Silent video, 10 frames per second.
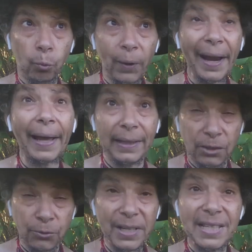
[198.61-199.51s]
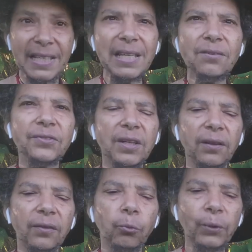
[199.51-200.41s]
what I received
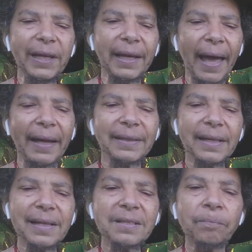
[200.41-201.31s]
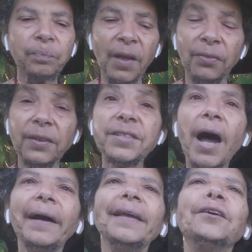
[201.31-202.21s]
the weekend is the
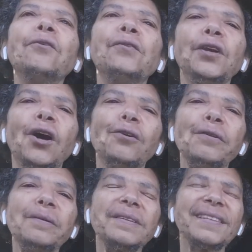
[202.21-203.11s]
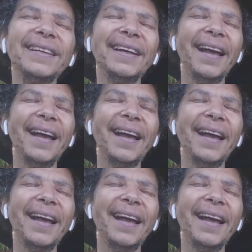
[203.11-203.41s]
dying of the old,